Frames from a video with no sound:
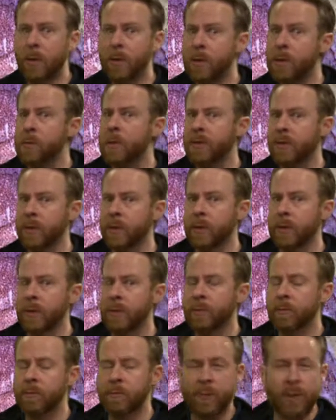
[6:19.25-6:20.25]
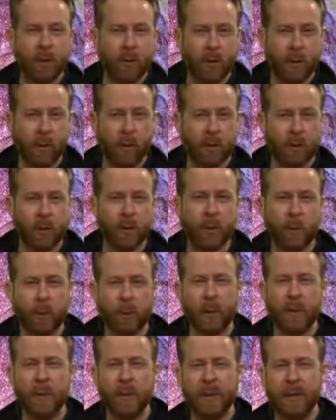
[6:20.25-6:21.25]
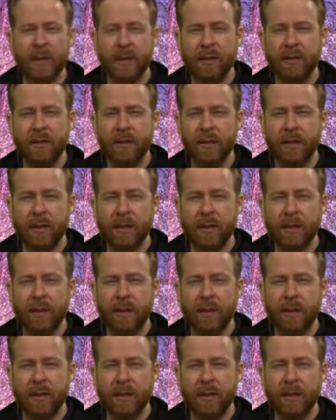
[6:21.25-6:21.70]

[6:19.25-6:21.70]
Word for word: herbivores. Do you know what those words mean?